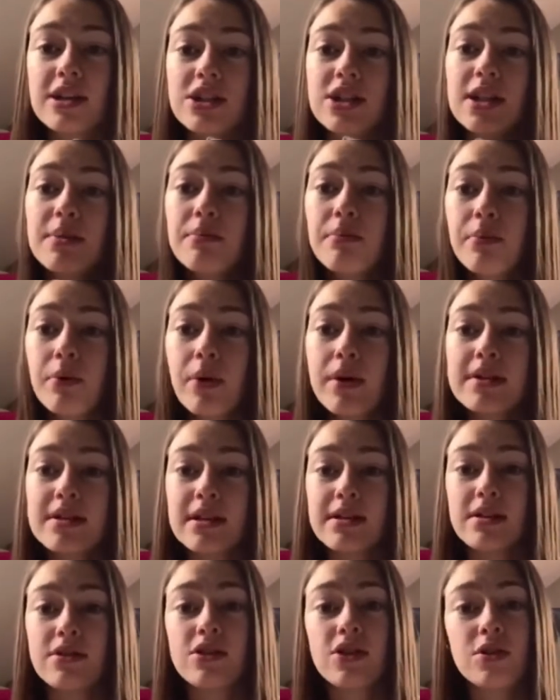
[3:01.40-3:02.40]
then points at
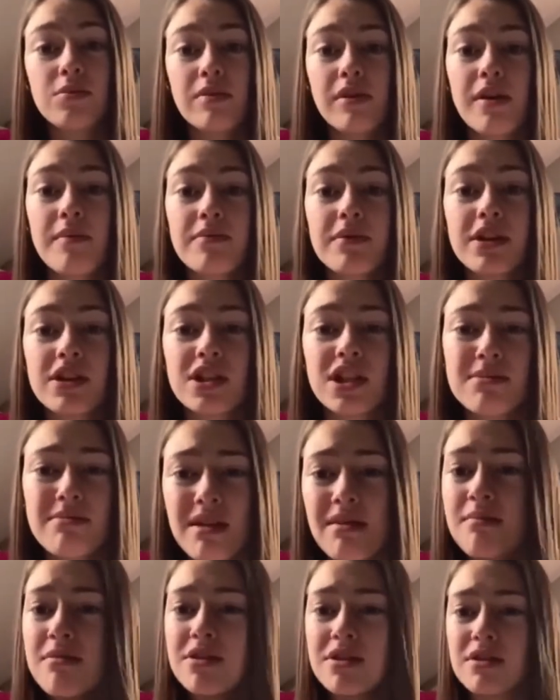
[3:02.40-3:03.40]
Tituba. "She made
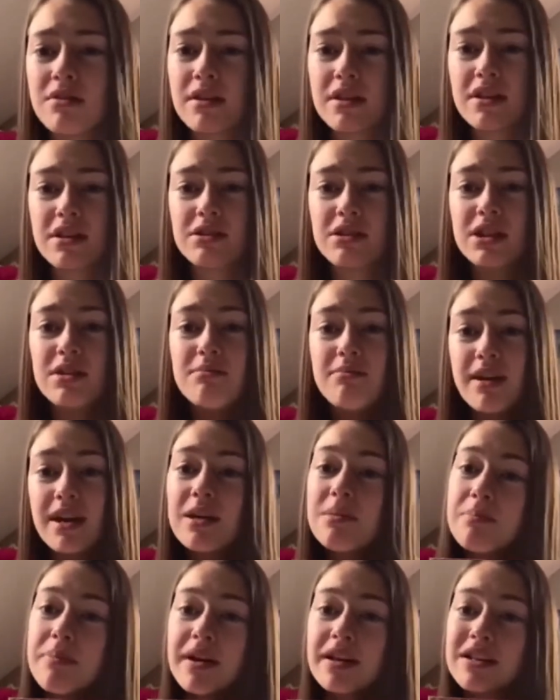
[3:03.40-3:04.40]
me do it. She made
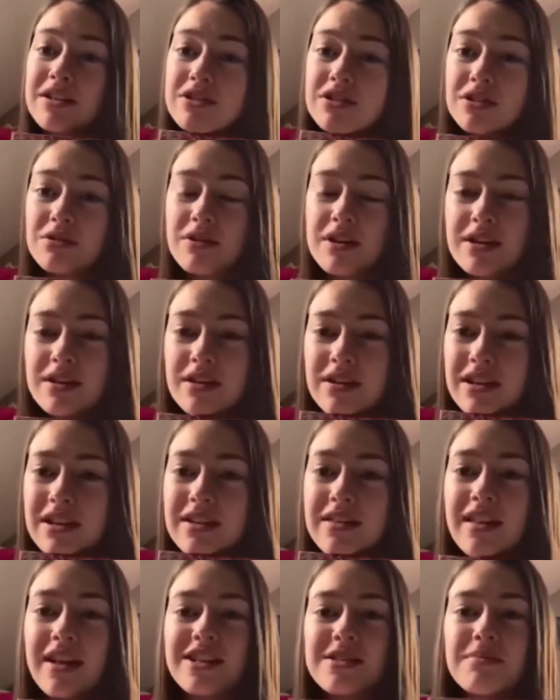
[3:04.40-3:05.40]
Betty do it."
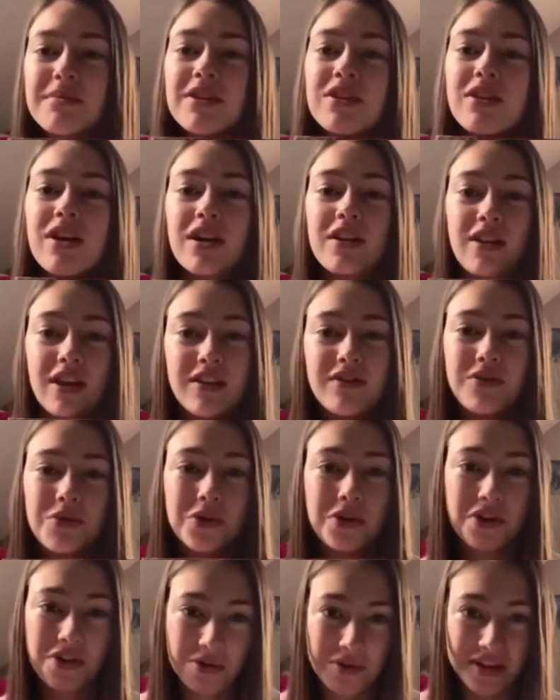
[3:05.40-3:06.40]
That's Miller on line
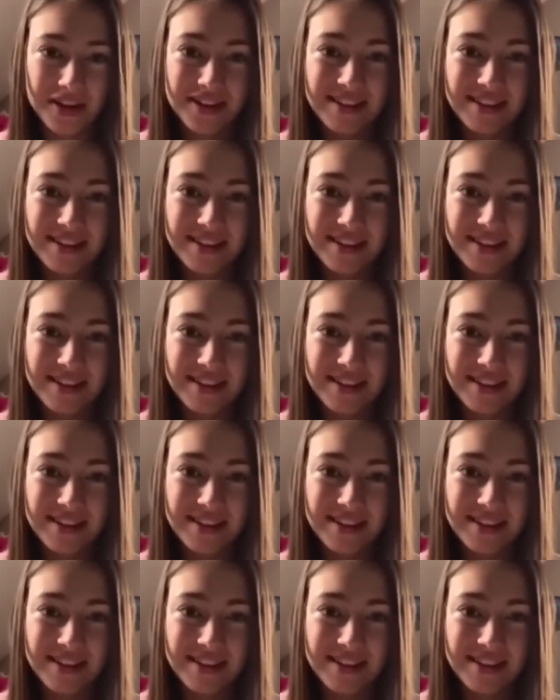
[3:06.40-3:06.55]
43.